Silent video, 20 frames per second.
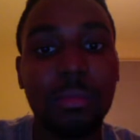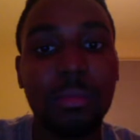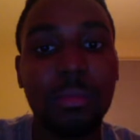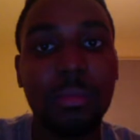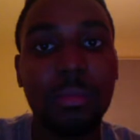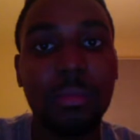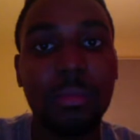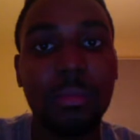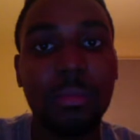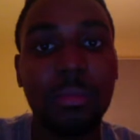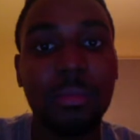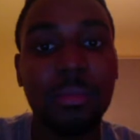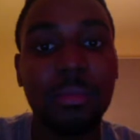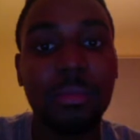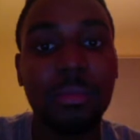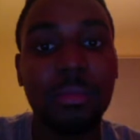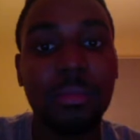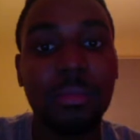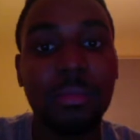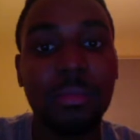
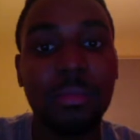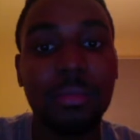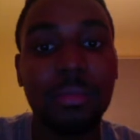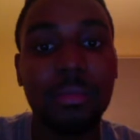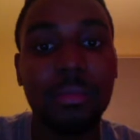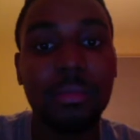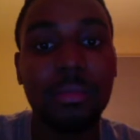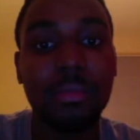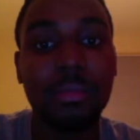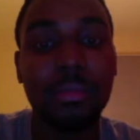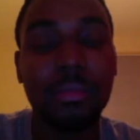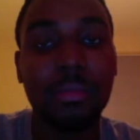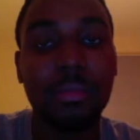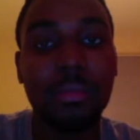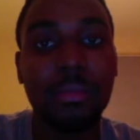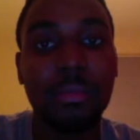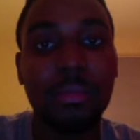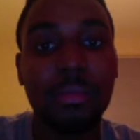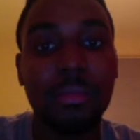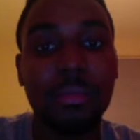
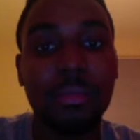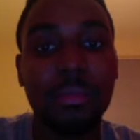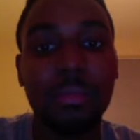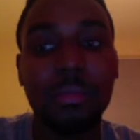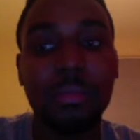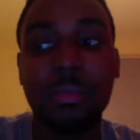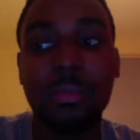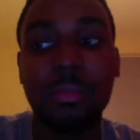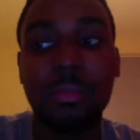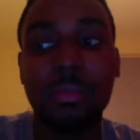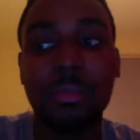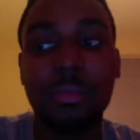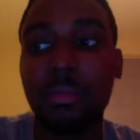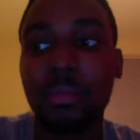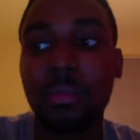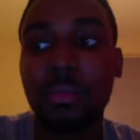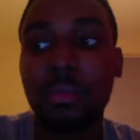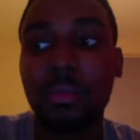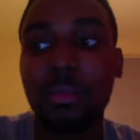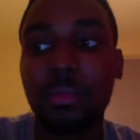
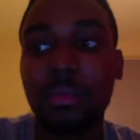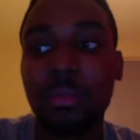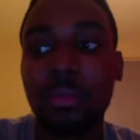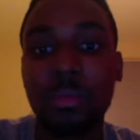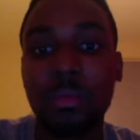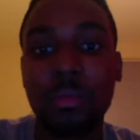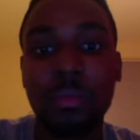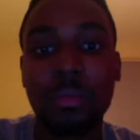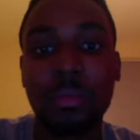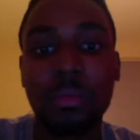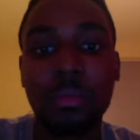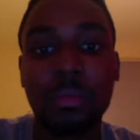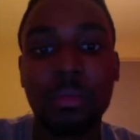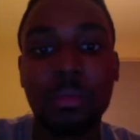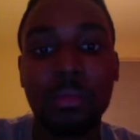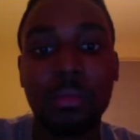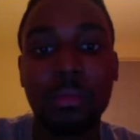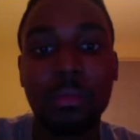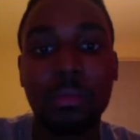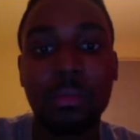
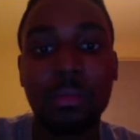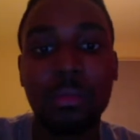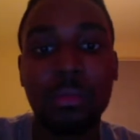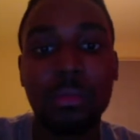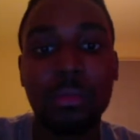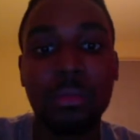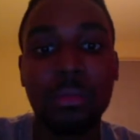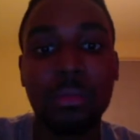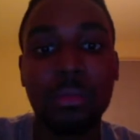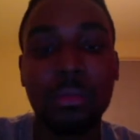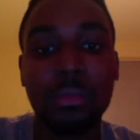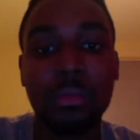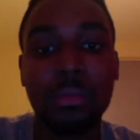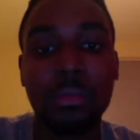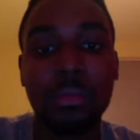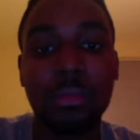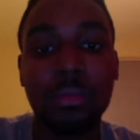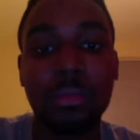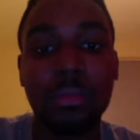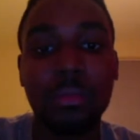
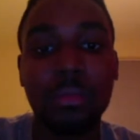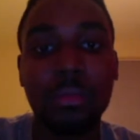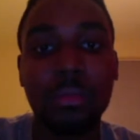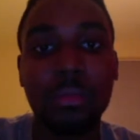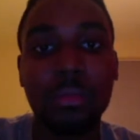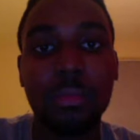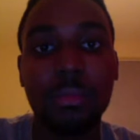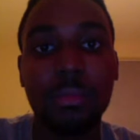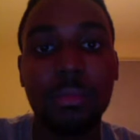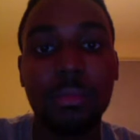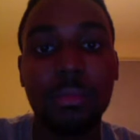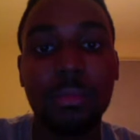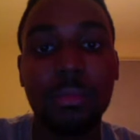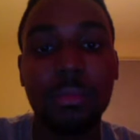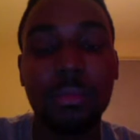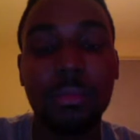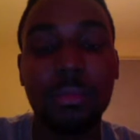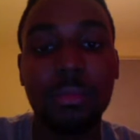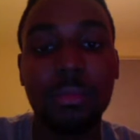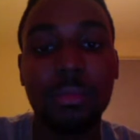
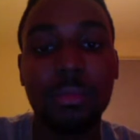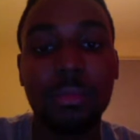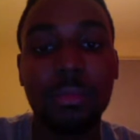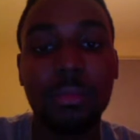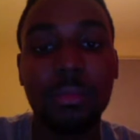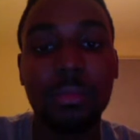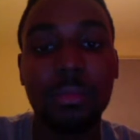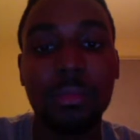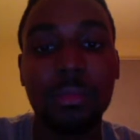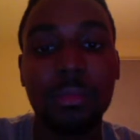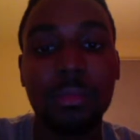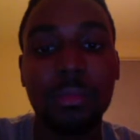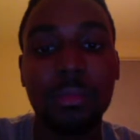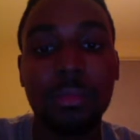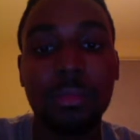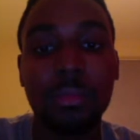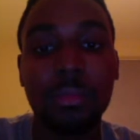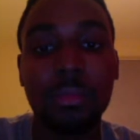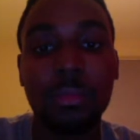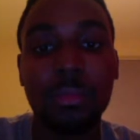
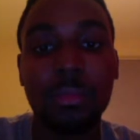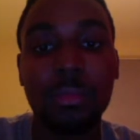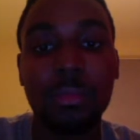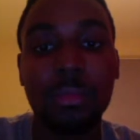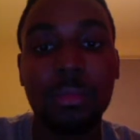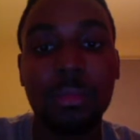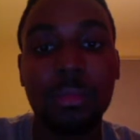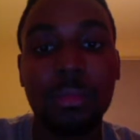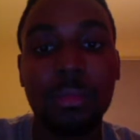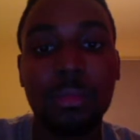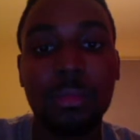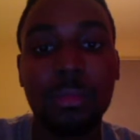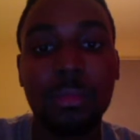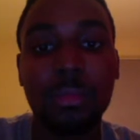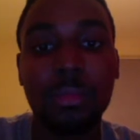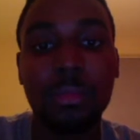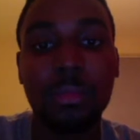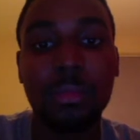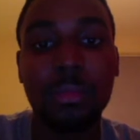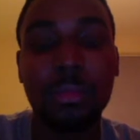The person shown says nothing.